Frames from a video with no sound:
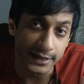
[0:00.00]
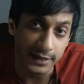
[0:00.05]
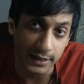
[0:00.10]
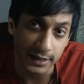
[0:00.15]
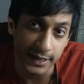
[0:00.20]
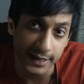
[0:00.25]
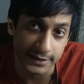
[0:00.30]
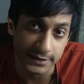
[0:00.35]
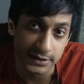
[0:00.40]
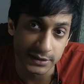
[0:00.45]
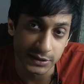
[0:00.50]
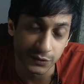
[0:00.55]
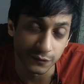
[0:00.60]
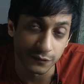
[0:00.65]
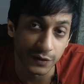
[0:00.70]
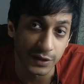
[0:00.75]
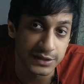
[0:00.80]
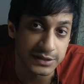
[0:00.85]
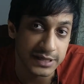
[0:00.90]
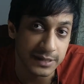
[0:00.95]
So for example,
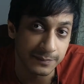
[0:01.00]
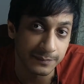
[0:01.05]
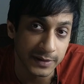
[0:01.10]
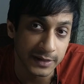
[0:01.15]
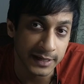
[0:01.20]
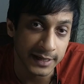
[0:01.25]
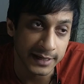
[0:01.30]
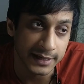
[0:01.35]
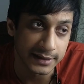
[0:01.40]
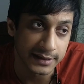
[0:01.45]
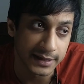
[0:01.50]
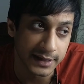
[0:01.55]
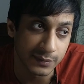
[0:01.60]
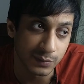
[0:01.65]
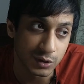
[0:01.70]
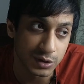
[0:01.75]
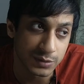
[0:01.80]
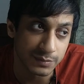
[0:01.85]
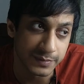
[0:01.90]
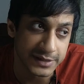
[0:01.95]
like they would be
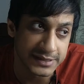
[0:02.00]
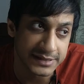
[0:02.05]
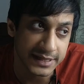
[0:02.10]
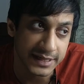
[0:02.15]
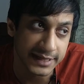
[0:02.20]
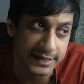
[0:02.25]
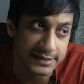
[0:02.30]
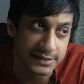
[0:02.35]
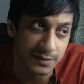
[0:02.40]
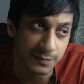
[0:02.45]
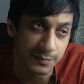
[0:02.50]
selling something like